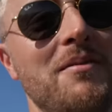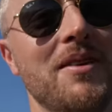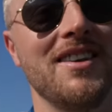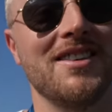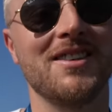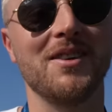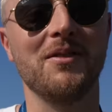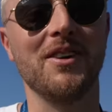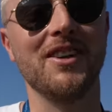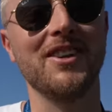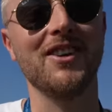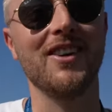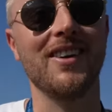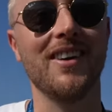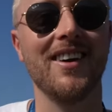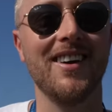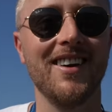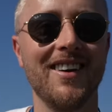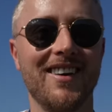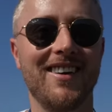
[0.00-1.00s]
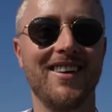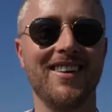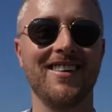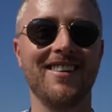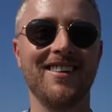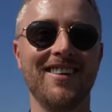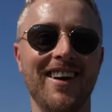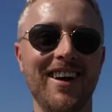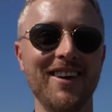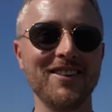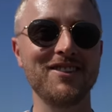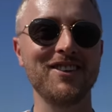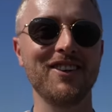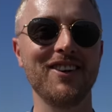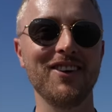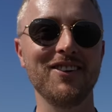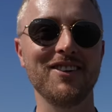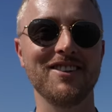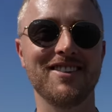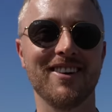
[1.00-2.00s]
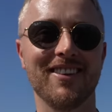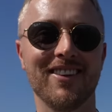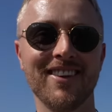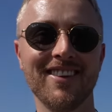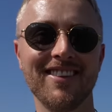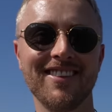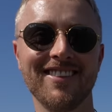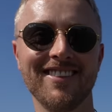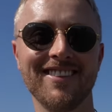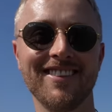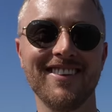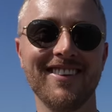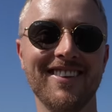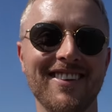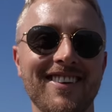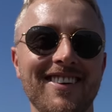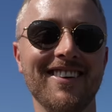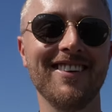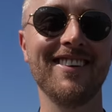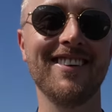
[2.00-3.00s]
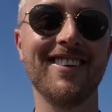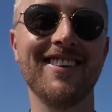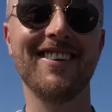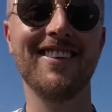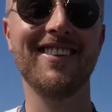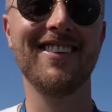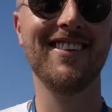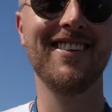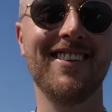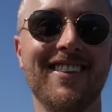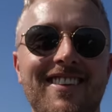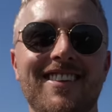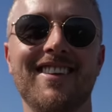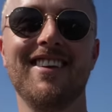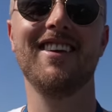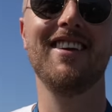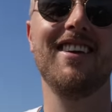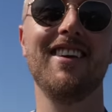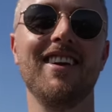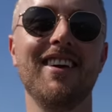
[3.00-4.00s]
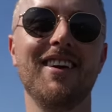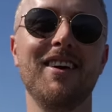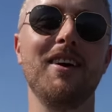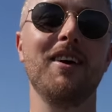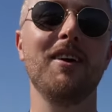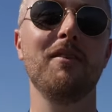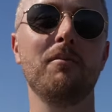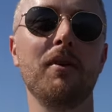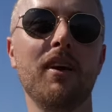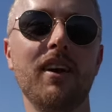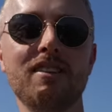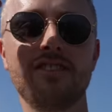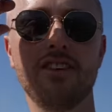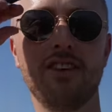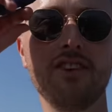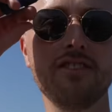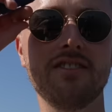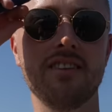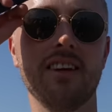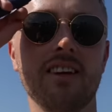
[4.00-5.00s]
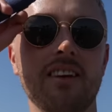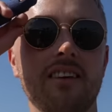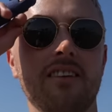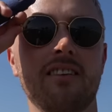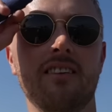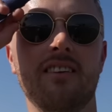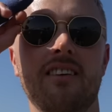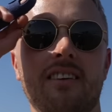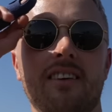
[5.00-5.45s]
meet someone, you're like, how do you know each other? I know, I always get confused. I'm like, what? Do you know each other?